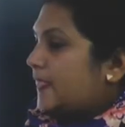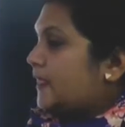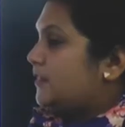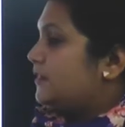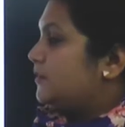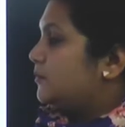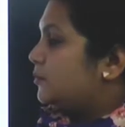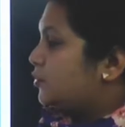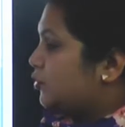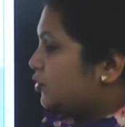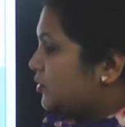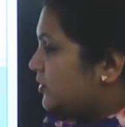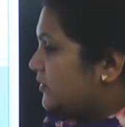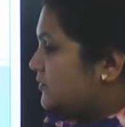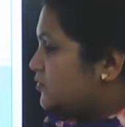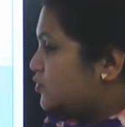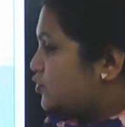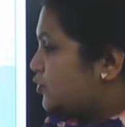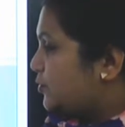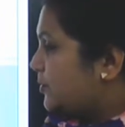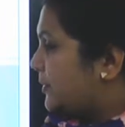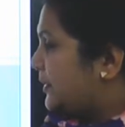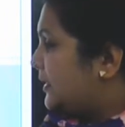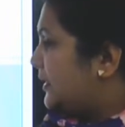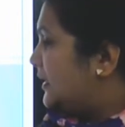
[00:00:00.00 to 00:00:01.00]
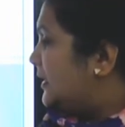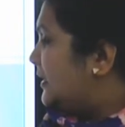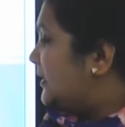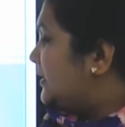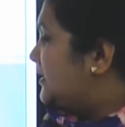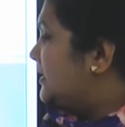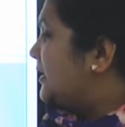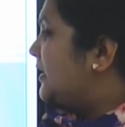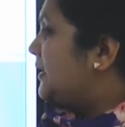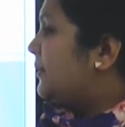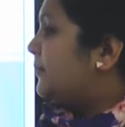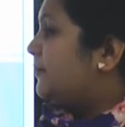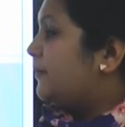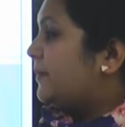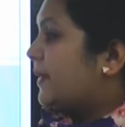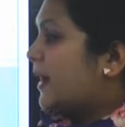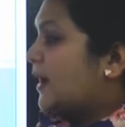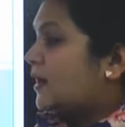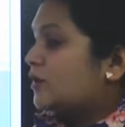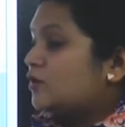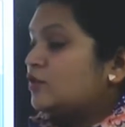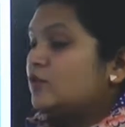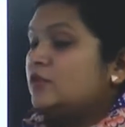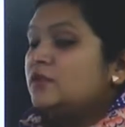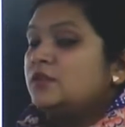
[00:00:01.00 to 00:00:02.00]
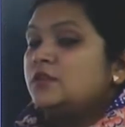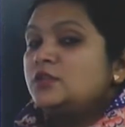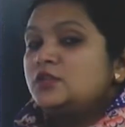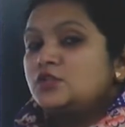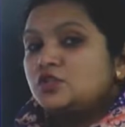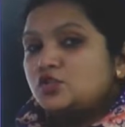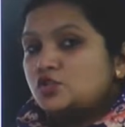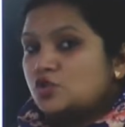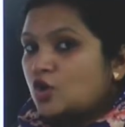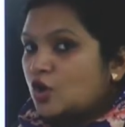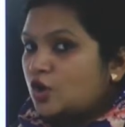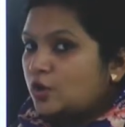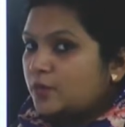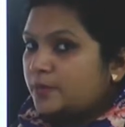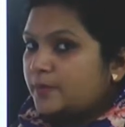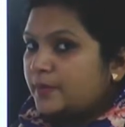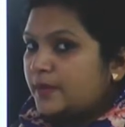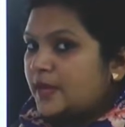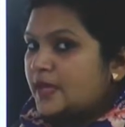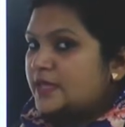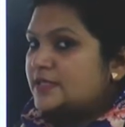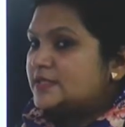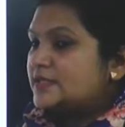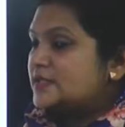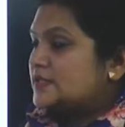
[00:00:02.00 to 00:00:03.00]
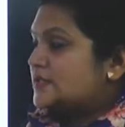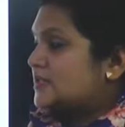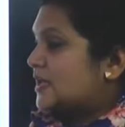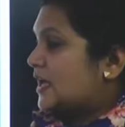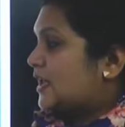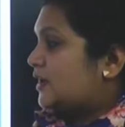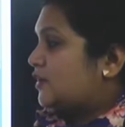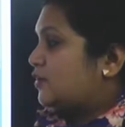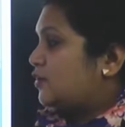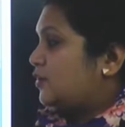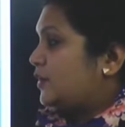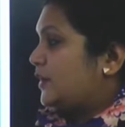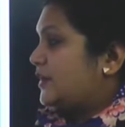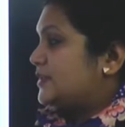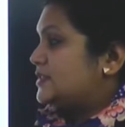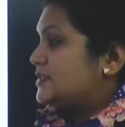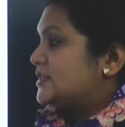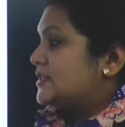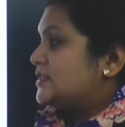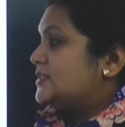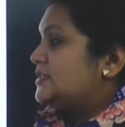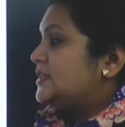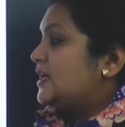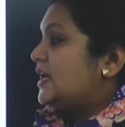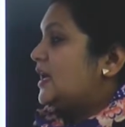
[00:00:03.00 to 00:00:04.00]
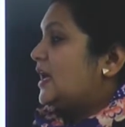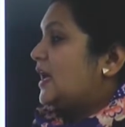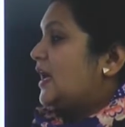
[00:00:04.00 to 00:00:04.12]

The motive should be clear, the impact on stock price is calculated,